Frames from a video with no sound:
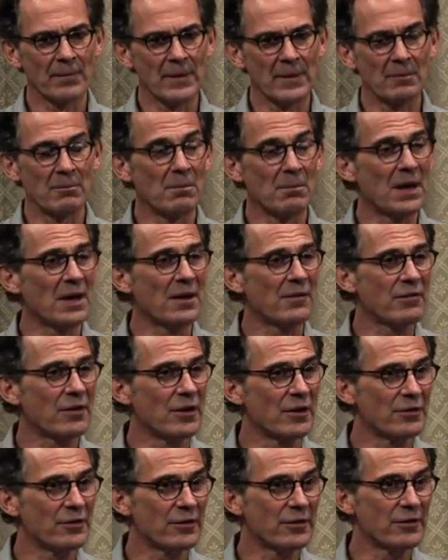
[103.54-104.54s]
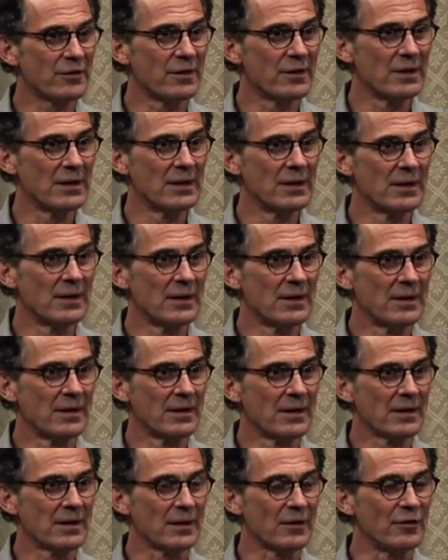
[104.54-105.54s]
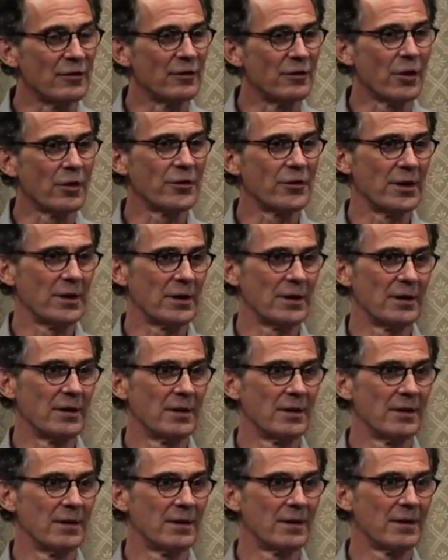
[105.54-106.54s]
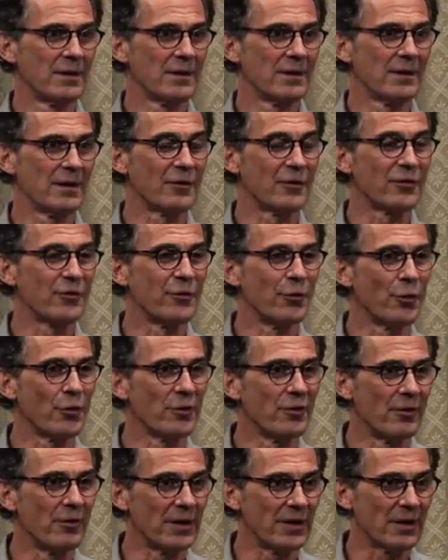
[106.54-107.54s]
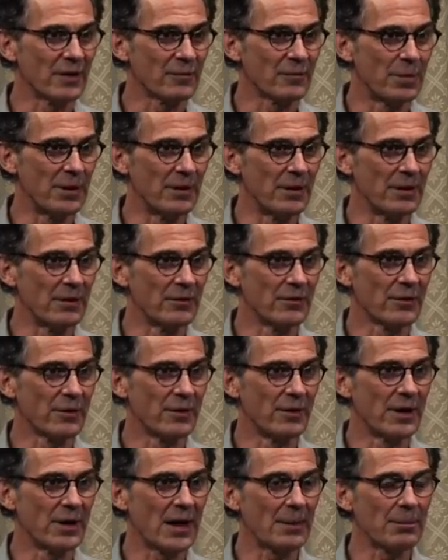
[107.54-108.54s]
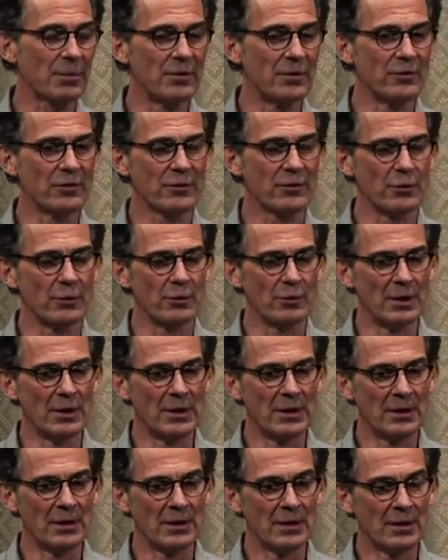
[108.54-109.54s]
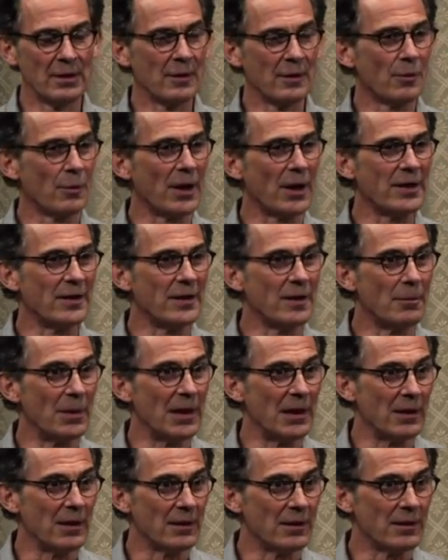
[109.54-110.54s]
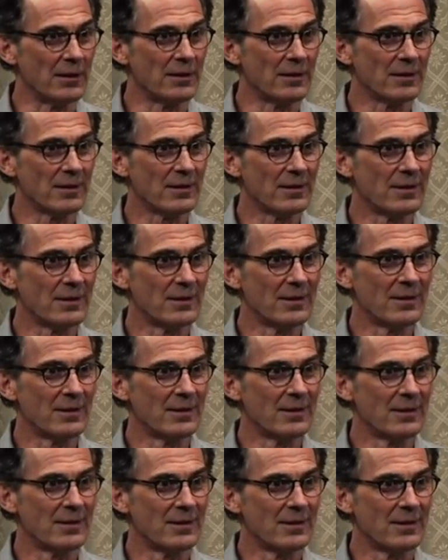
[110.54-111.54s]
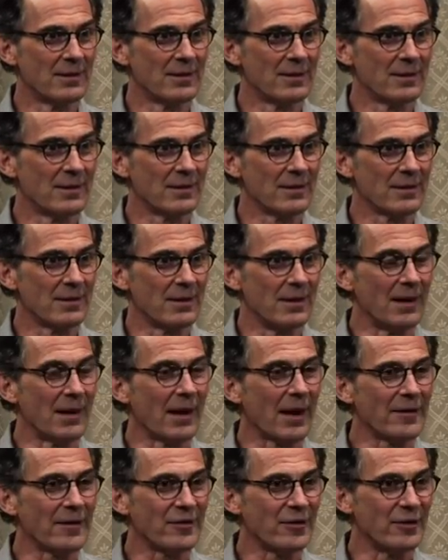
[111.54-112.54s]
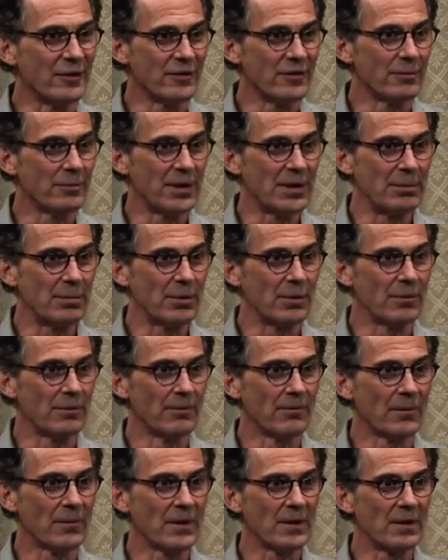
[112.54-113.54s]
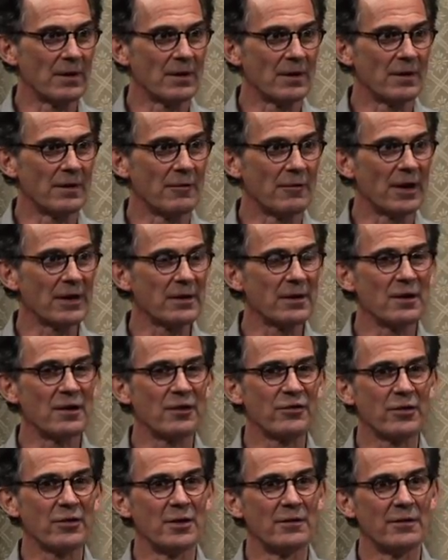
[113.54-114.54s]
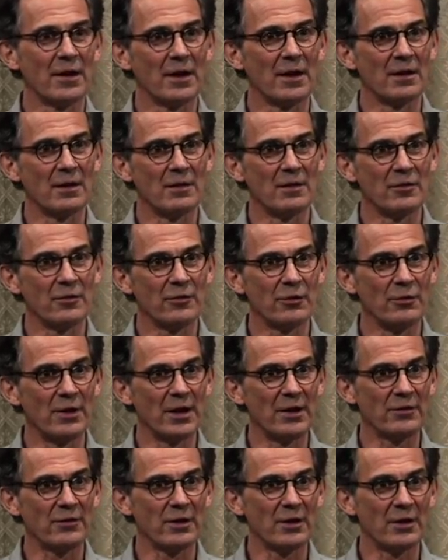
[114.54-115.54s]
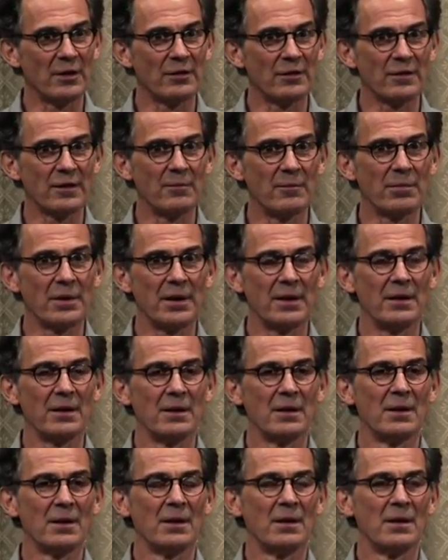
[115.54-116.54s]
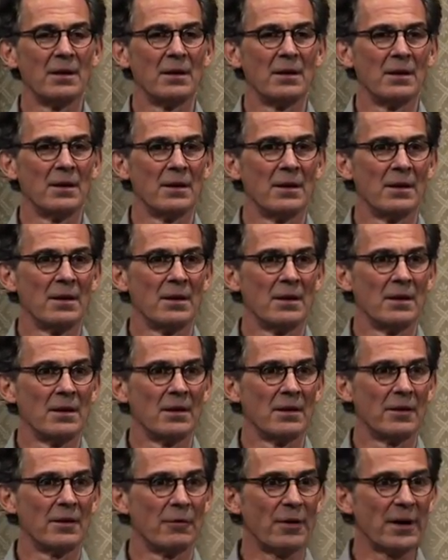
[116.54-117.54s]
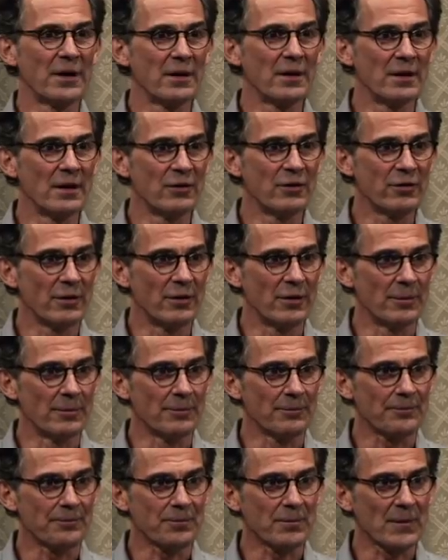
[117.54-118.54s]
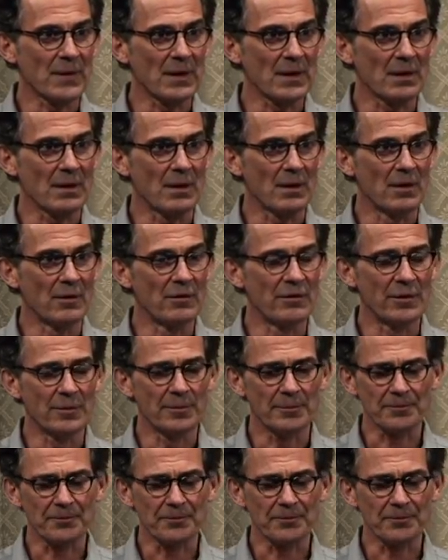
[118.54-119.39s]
marvelous, exotic, extraordinary experience that happens to 1 in a million enlightened people. The recognition of our true nature is simply the recognition of